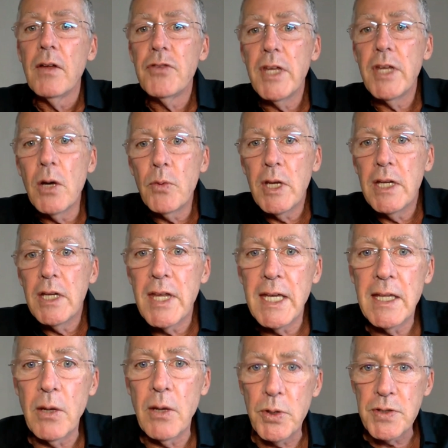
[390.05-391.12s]
The only thing
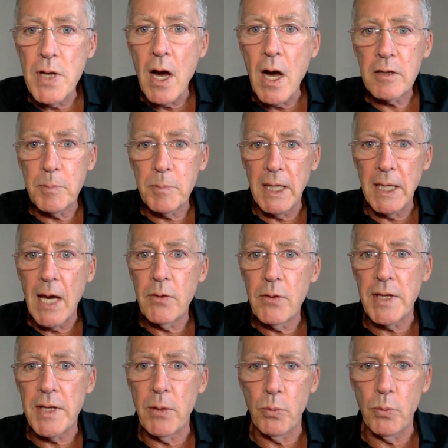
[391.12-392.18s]
that would knock me out of
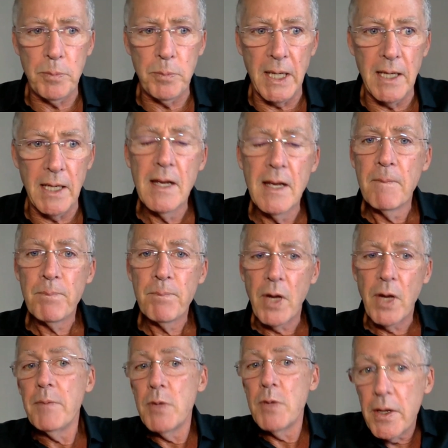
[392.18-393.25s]
that would be,
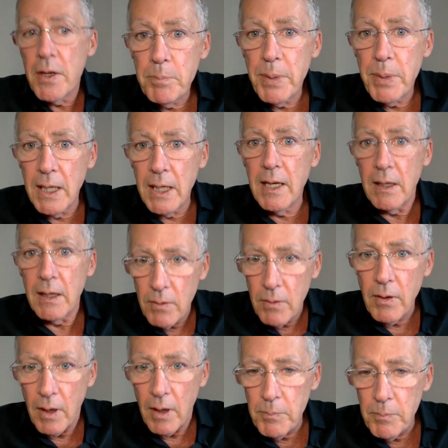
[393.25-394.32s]
I'm not a big,
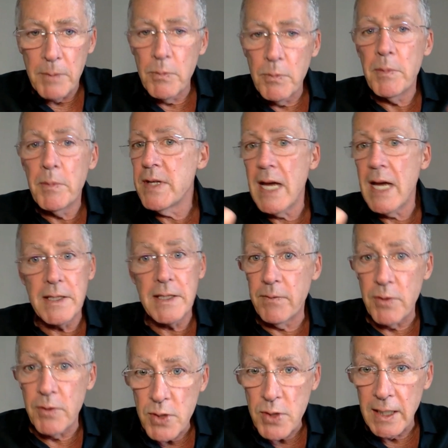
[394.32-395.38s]
my mum and dad
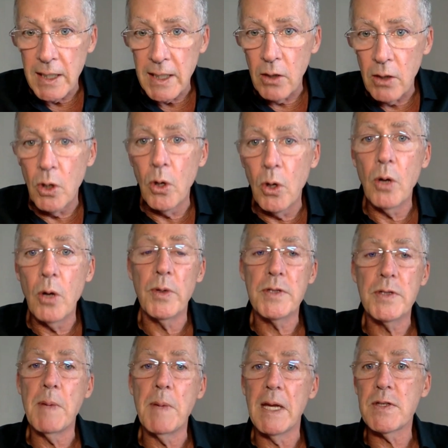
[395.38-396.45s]
never drank alcohol,
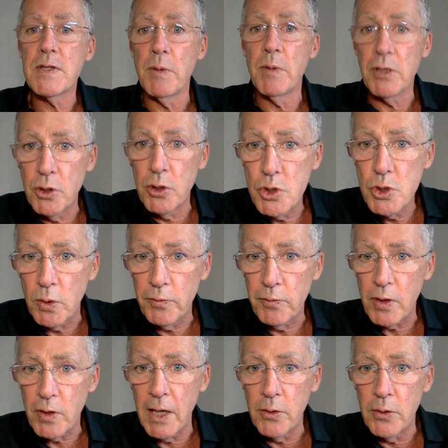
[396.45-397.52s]
which makes them unusual
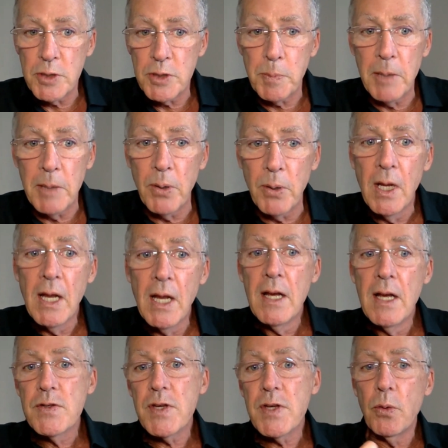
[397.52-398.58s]
for Irish people.
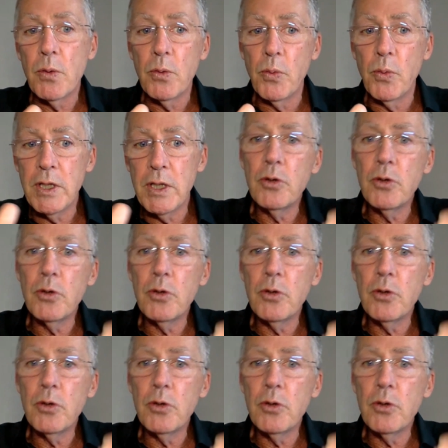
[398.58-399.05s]
So when you